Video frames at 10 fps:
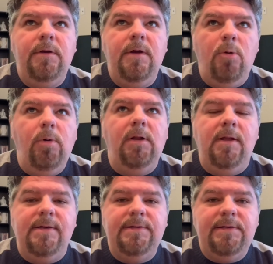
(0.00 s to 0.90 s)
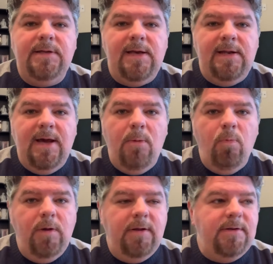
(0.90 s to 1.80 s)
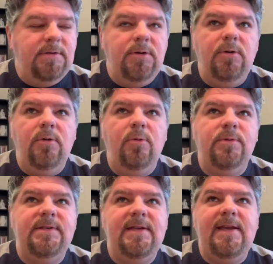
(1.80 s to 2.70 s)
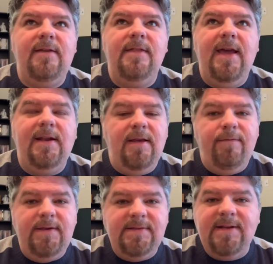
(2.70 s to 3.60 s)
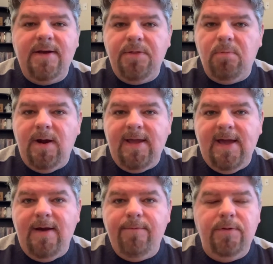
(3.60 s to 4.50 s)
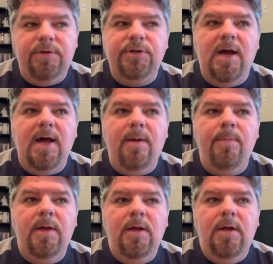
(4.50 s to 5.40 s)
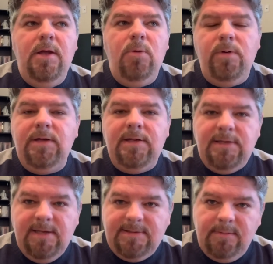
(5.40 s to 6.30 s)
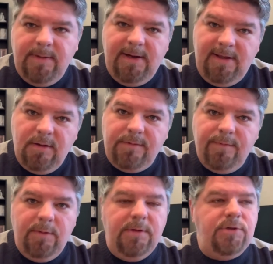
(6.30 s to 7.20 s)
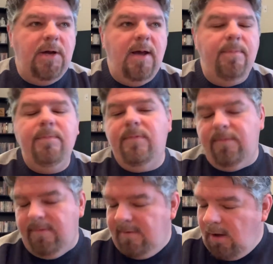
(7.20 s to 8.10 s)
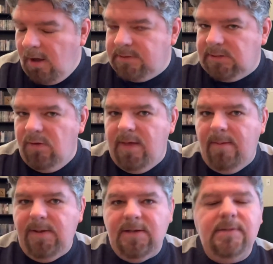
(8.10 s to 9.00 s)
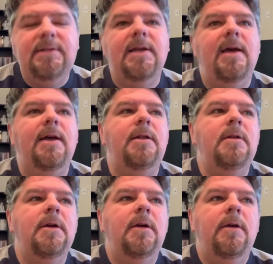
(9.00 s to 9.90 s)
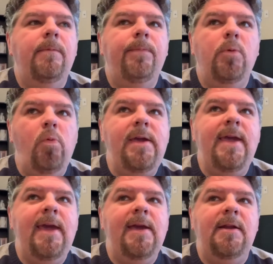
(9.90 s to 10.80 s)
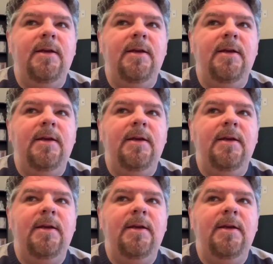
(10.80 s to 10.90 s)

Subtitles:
a realist and I'm willing to see that if he's not the right guy for the job, we need to get somebody else for the job. Also, that being said, we can't